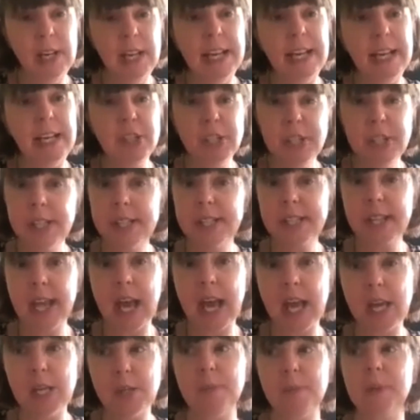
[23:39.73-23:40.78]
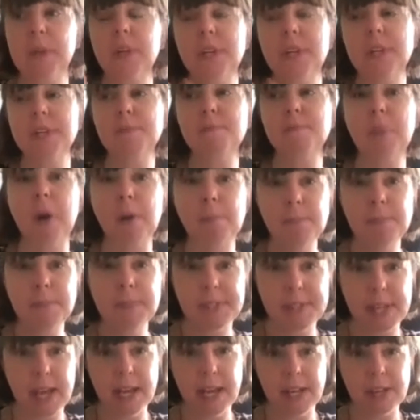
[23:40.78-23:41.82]
Is she scared because mum
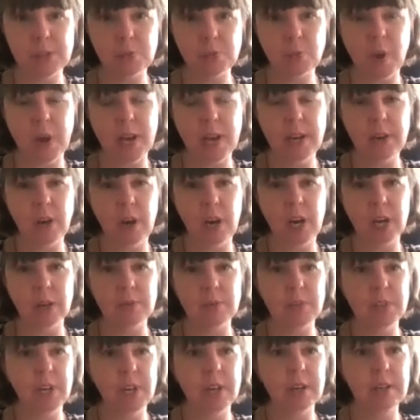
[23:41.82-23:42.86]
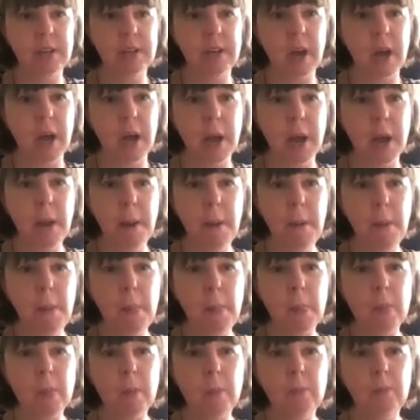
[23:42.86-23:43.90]
said when I was younger,
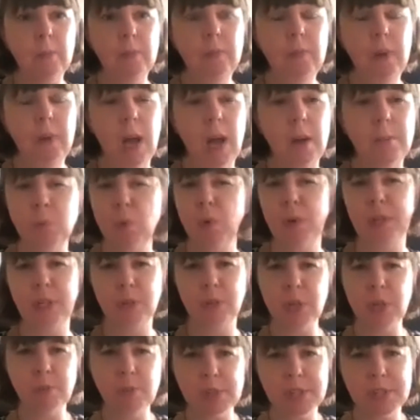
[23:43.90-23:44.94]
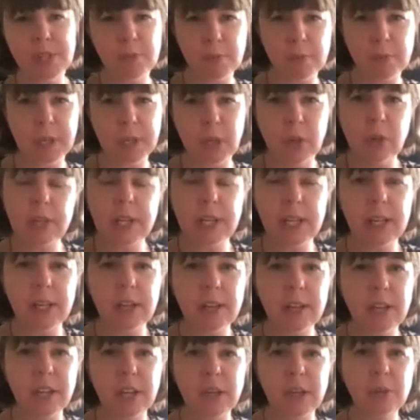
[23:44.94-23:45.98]
well, you don't want everybody looking
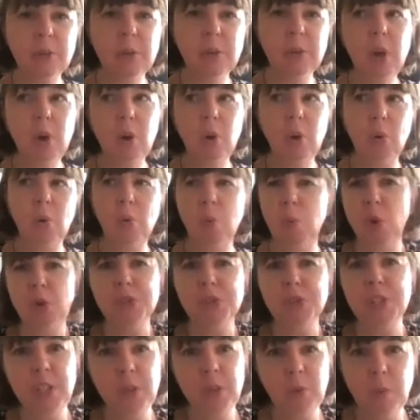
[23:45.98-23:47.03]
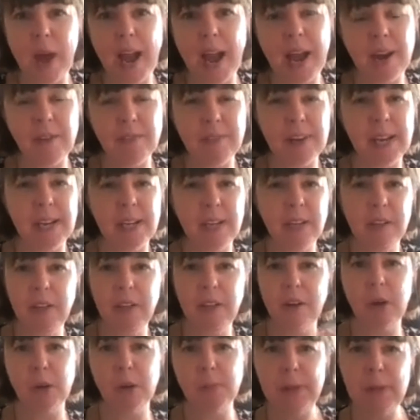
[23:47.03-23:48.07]
at you, or what are you wearing?
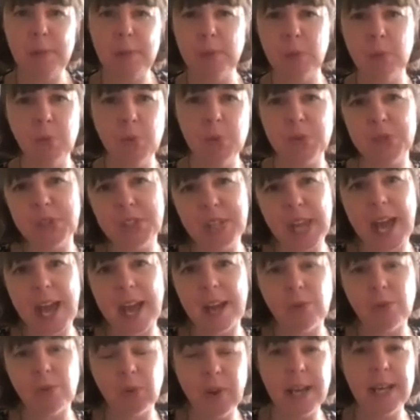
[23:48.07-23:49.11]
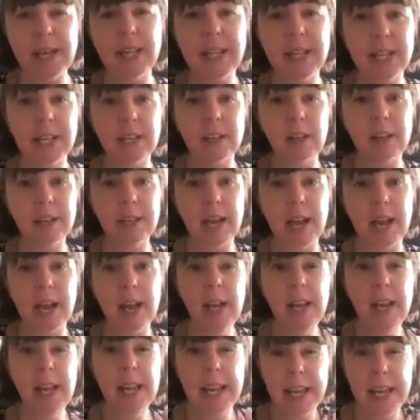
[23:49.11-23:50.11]
You know, people will stare or anything like that.